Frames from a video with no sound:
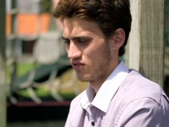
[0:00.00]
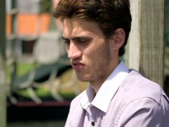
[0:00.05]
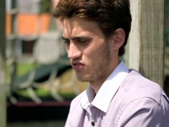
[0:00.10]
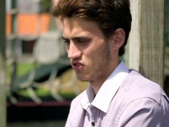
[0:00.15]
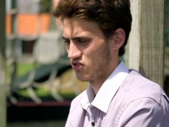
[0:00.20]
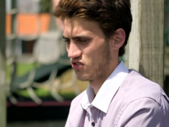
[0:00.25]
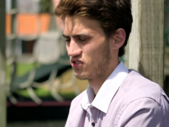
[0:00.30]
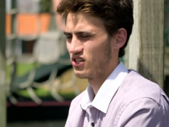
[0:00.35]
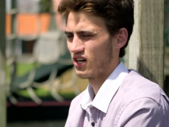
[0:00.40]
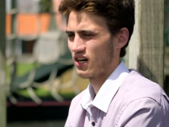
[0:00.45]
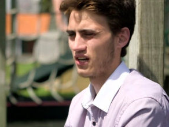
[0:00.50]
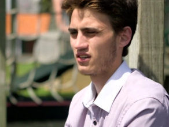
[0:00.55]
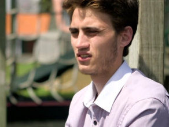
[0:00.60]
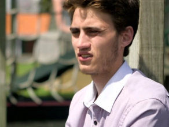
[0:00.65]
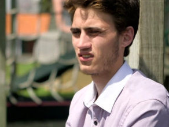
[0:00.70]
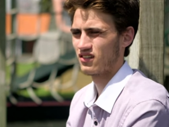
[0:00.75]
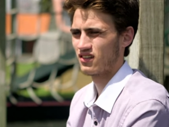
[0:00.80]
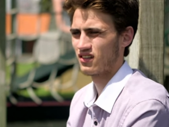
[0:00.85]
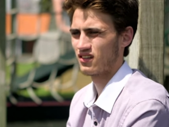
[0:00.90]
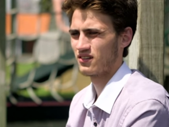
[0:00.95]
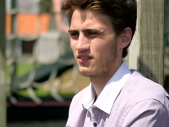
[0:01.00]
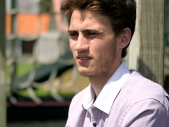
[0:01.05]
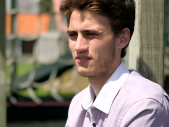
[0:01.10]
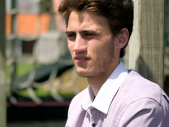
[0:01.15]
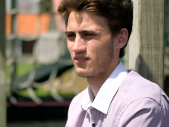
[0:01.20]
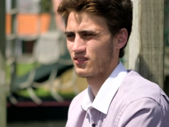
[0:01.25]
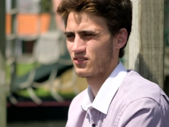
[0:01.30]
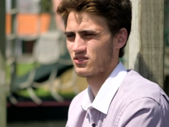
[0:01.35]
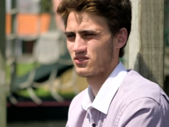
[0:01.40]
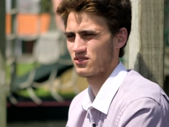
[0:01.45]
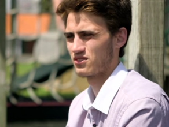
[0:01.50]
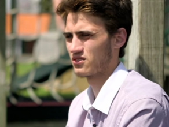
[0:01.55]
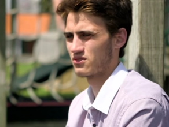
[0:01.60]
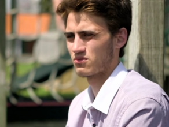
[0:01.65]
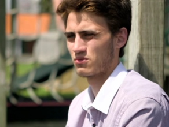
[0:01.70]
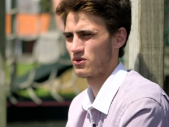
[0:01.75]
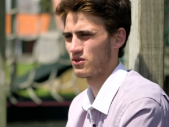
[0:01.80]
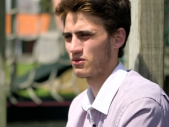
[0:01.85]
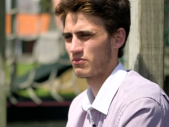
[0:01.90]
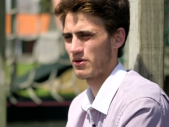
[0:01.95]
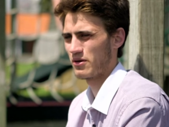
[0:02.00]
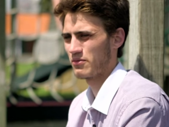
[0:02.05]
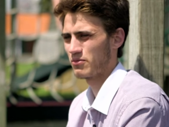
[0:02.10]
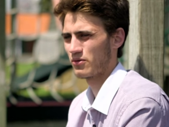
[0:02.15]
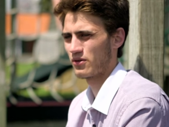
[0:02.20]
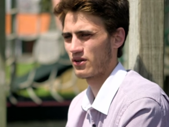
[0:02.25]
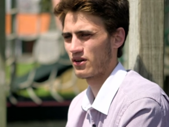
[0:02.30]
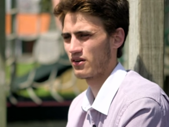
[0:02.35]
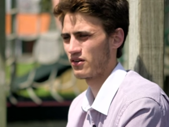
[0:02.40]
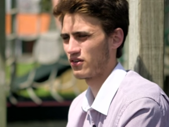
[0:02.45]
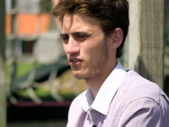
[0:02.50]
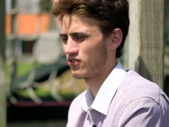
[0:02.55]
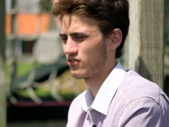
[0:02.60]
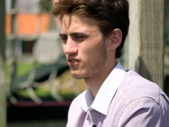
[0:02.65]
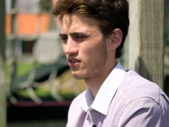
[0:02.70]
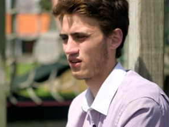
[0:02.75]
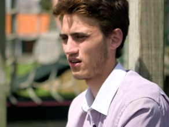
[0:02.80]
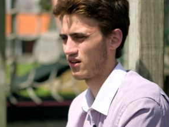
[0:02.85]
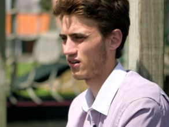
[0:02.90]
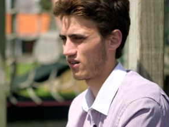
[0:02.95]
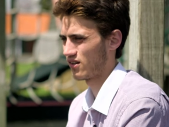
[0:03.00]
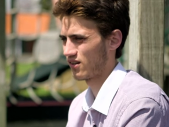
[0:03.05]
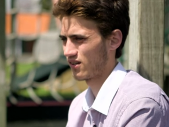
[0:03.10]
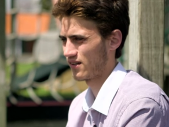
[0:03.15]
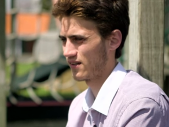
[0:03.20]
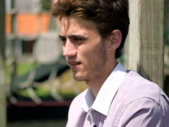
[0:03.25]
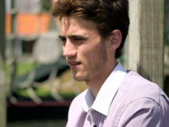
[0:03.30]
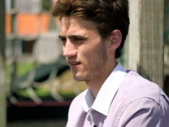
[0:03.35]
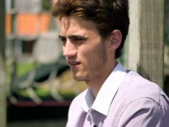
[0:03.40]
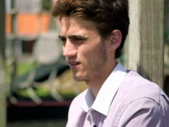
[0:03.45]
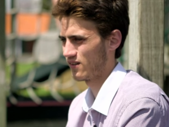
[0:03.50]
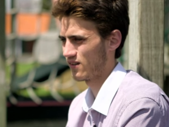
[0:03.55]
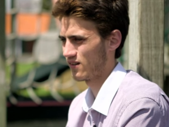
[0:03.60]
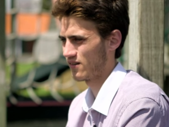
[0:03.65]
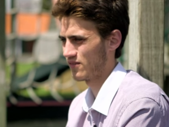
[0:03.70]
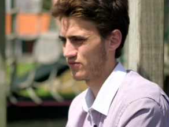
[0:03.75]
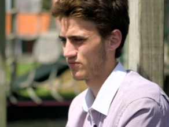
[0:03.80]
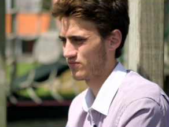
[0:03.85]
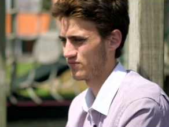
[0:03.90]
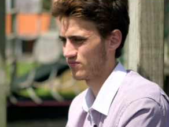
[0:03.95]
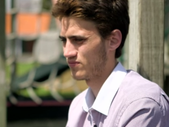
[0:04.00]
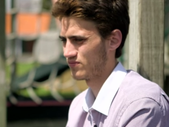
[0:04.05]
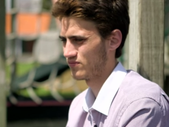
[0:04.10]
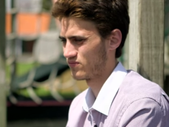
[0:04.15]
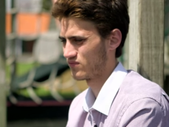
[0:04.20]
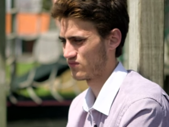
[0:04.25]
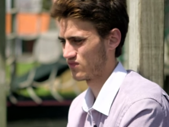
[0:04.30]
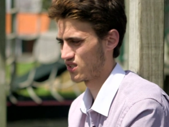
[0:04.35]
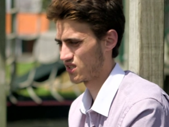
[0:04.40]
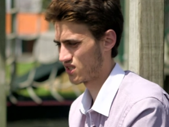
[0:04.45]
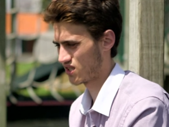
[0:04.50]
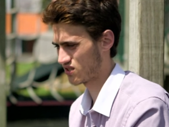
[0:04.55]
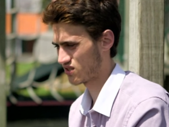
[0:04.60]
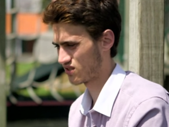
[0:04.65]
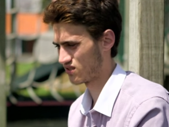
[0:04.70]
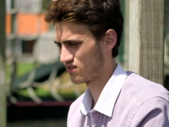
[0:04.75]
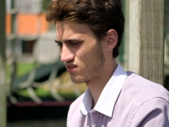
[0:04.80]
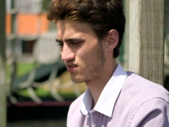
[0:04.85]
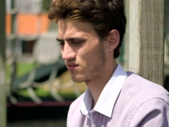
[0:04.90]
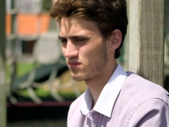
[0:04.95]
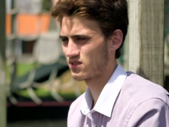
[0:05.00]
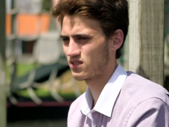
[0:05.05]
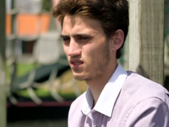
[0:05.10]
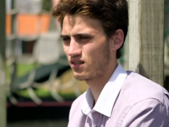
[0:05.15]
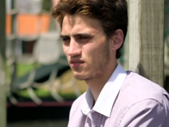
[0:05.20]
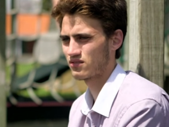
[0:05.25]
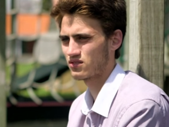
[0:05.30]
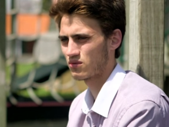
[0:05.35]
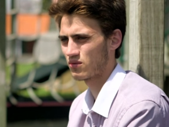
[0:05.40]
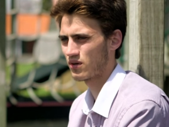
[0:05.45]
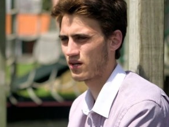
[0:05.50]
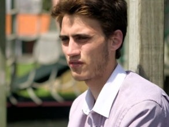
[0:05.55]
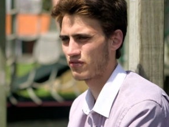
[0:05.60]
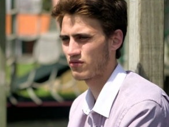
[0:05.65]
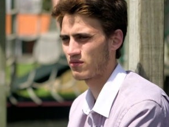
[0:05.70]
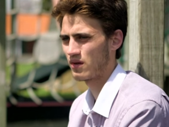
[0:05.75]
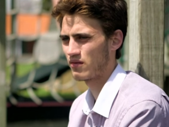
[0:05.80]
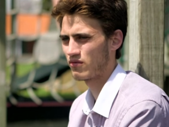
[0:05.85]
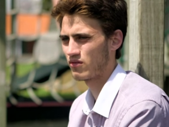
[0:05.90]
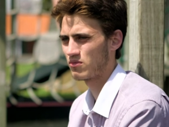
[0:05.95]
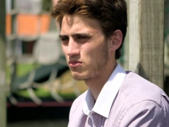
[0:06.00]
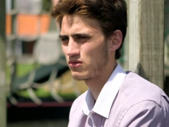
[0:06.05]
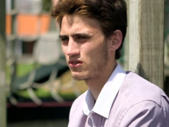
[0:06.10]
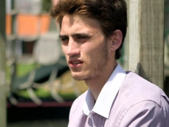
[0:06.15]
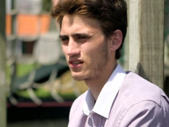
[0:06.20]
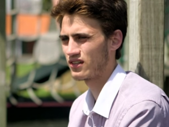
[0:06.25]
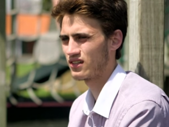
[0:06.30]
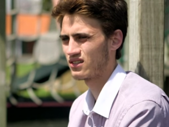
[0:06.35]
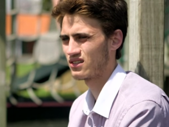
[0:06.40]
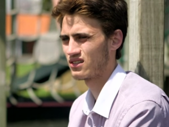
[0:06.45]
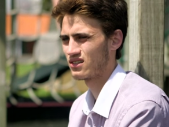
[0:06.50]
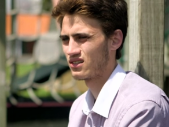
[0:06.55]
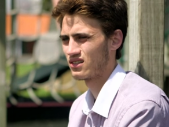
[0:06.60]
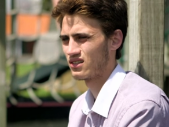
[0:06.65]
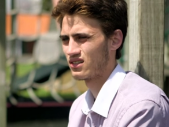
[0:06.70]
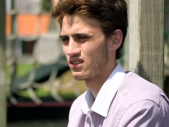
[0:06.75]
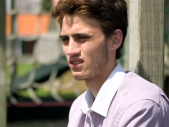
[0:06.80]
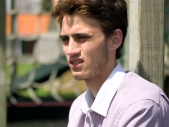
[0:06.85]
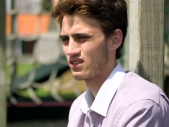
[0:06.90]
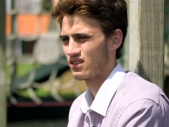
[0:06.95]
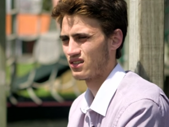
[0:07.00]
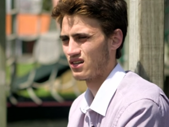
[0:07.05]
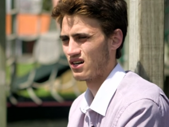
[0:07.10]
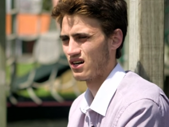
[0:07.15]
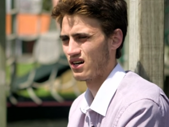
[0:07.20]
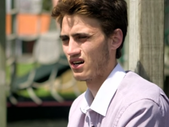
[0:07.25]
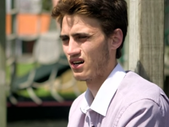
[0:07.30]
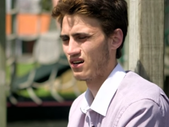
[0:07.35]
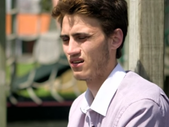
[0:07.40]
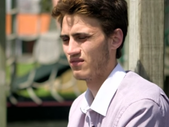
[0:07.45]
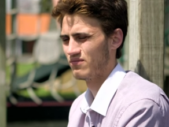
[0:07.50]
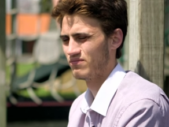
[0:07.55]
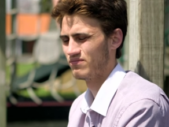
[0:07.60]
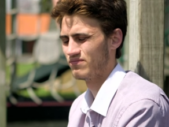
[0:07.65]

Just changed, you know. Just, just weren't the people that I used to know and um, distanced themselves away from everybody. Um,